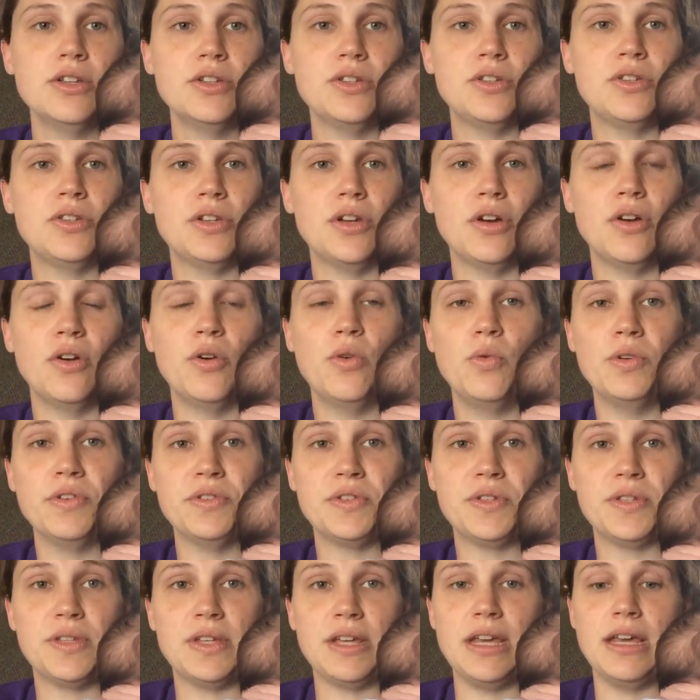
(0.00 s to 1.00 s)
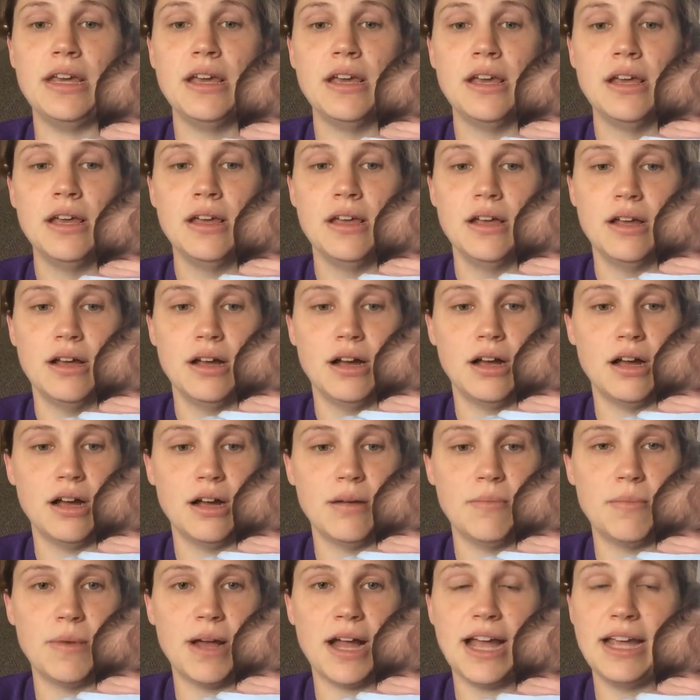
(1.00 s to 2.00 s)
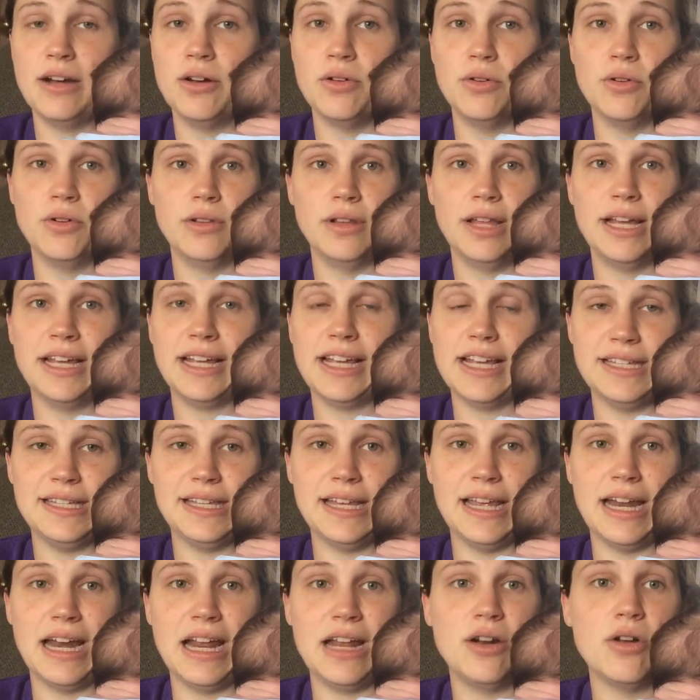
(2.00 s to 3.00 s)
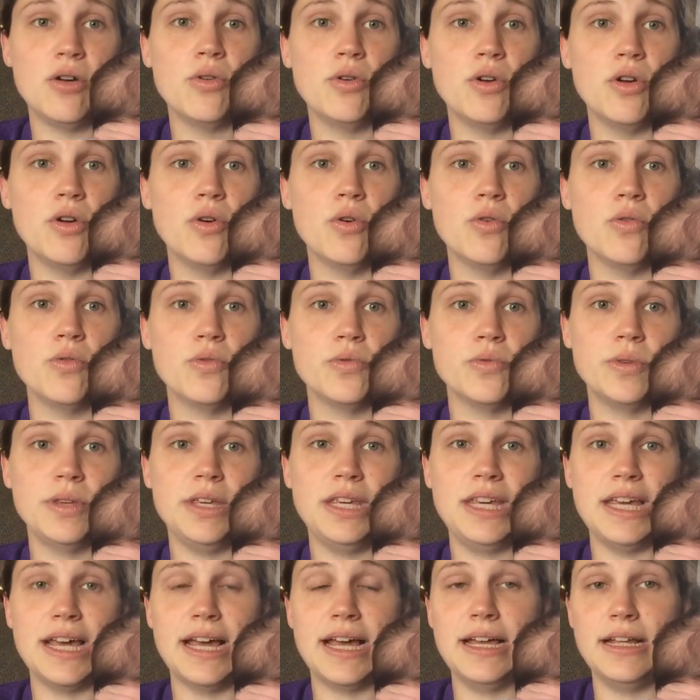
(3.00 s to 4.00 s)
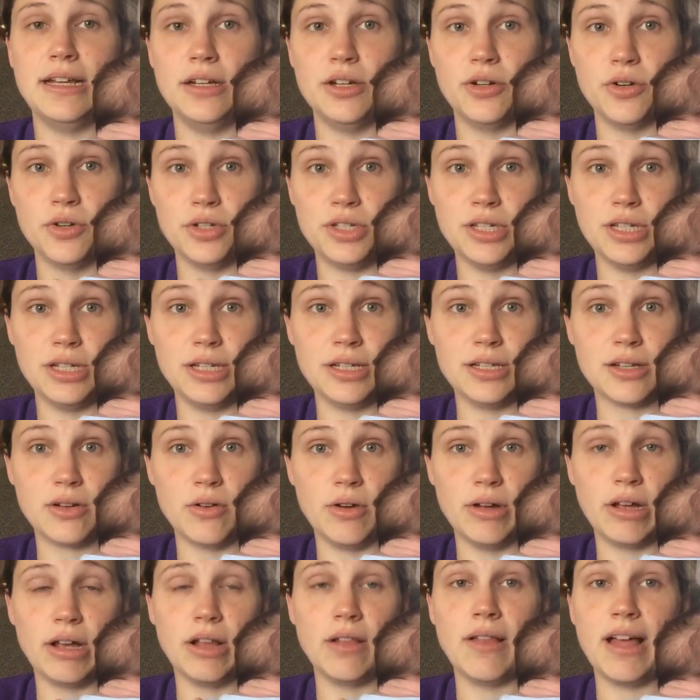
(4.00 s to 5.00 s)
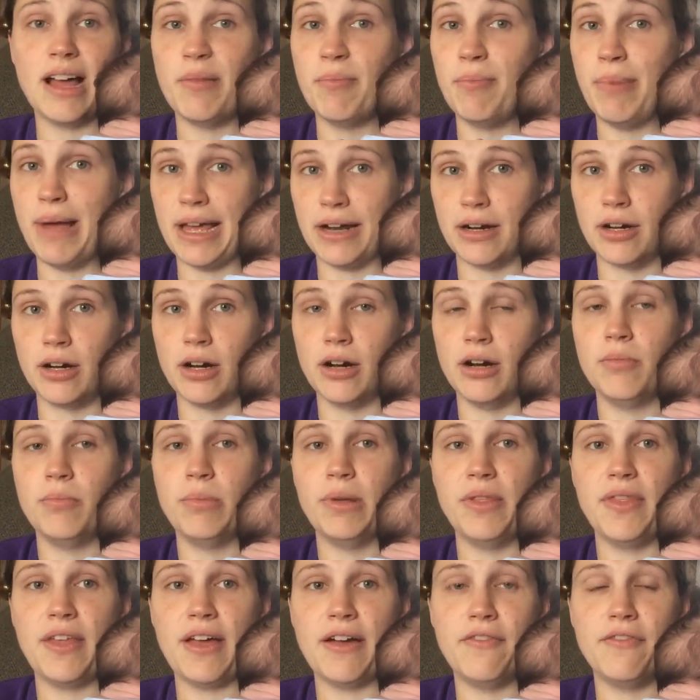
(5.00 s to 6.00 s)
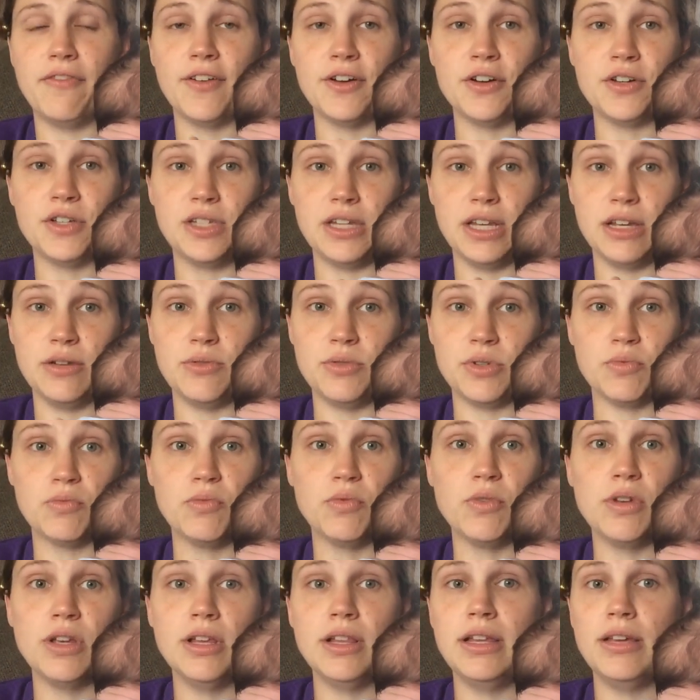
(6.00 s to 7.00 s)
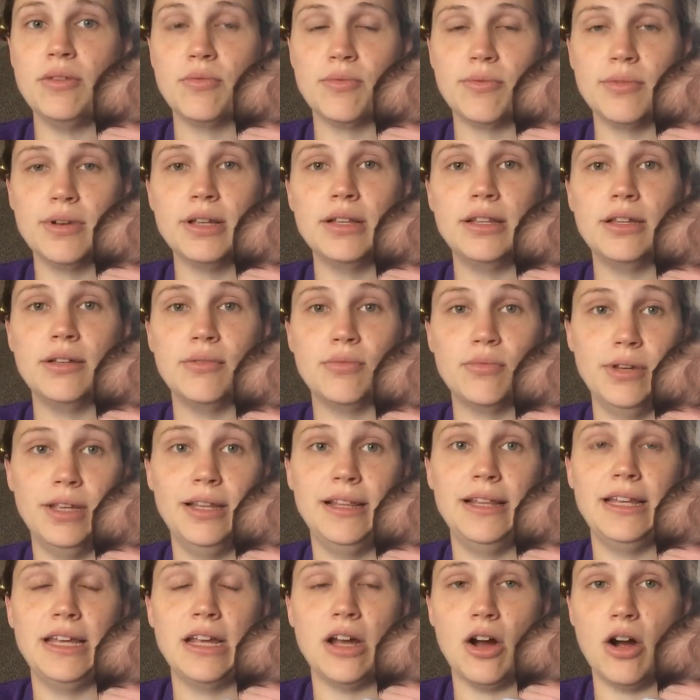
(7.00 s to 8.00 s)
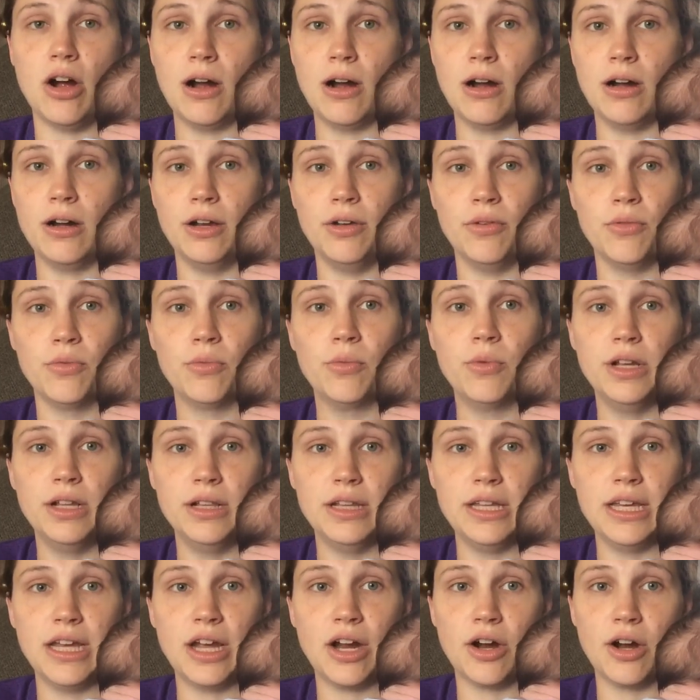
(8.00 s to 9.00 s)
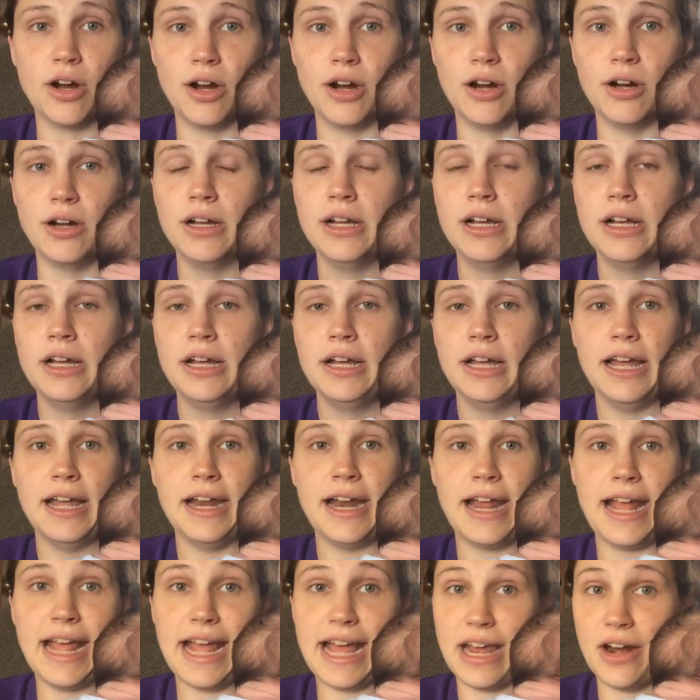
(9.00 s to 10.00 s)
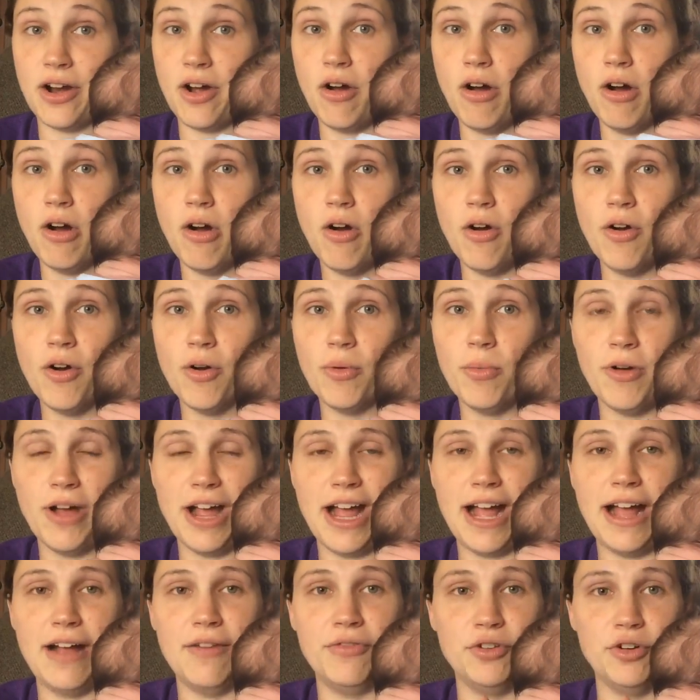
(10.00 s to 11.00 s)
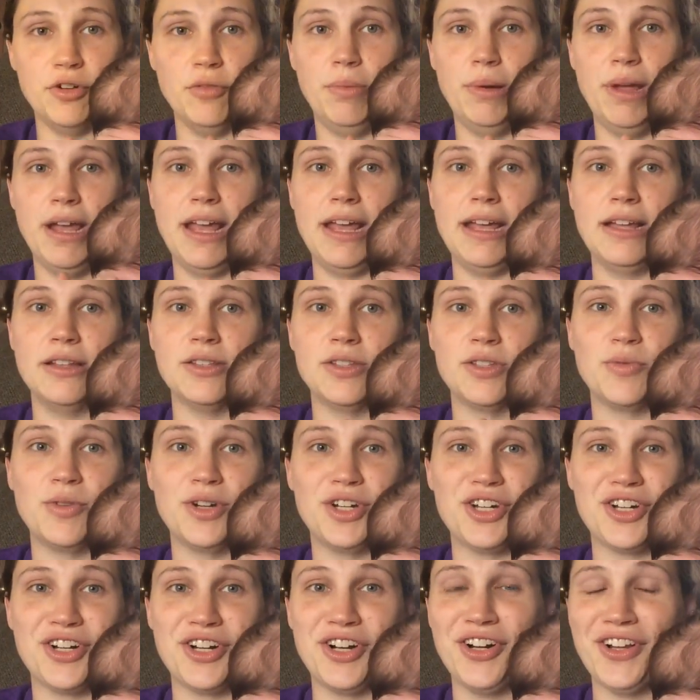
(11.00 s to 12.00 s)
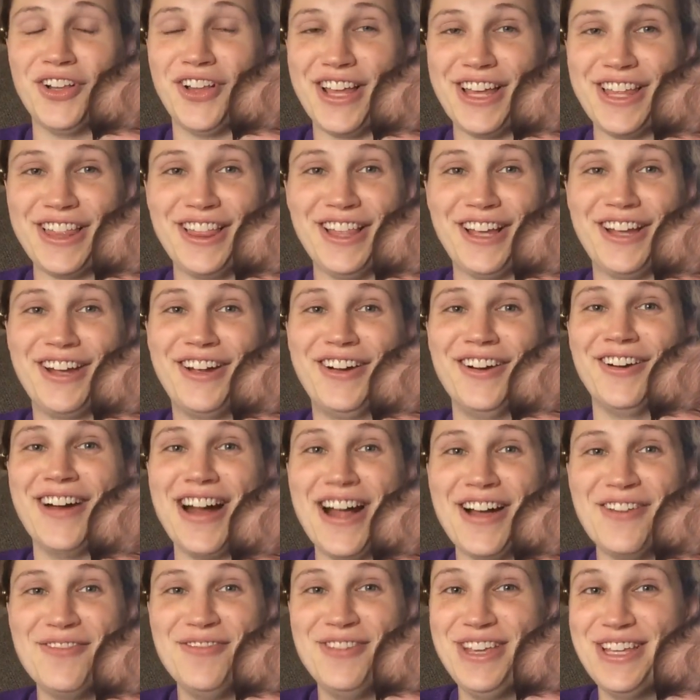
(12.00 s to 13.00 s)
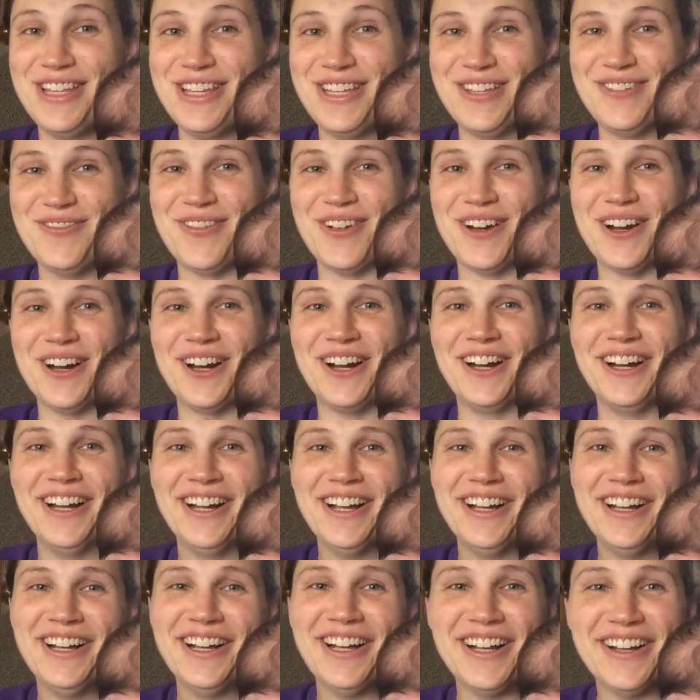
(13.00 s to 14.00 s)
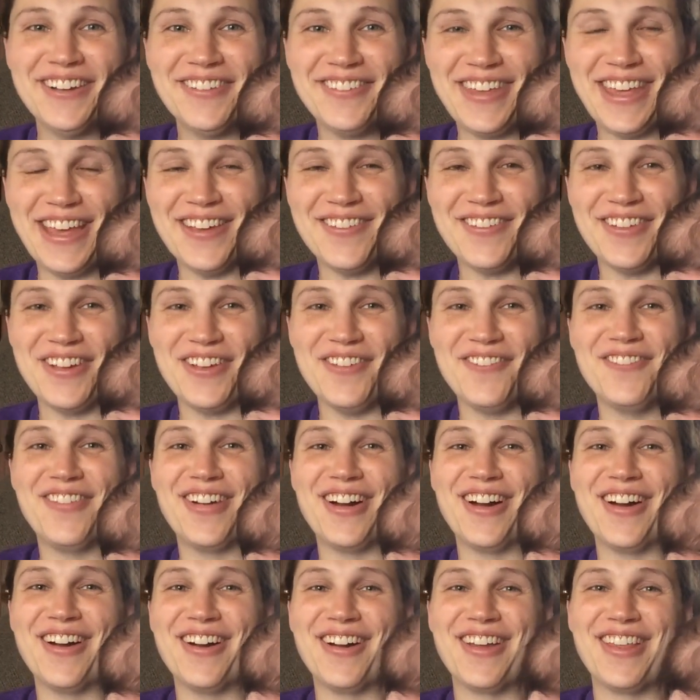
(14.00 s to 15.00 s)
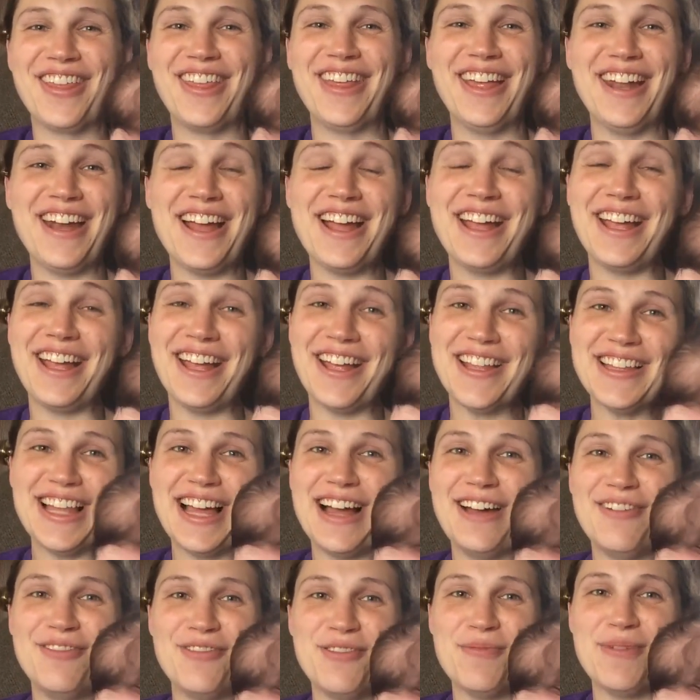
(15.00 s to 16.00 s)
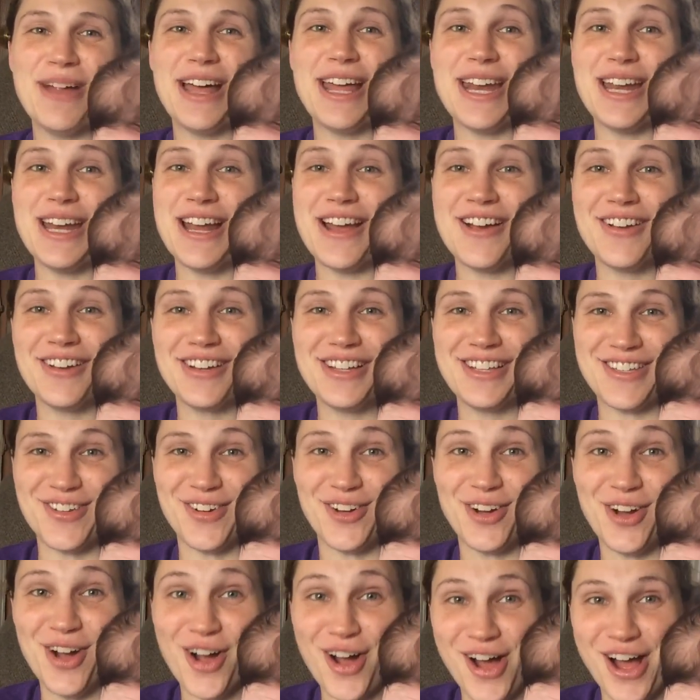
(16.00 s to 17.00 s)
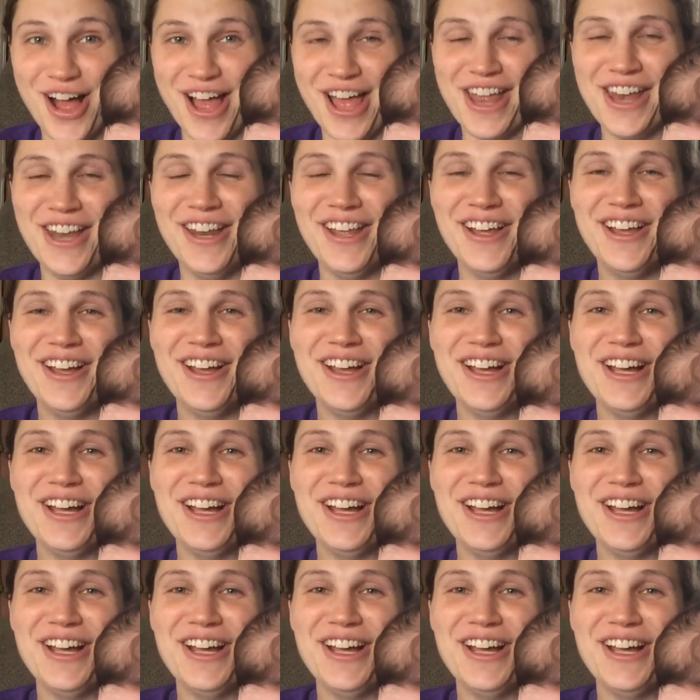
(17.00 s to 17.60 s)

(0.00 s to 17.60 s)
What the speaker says: So we'll see. Like I said, I don't know yet. Nursing is going a lot better, but that first day was really, really, really hard. It really hurt, and I had horrible after pains, which are like the crappiest part of giving birth, and I can laugh about it now because they're gone.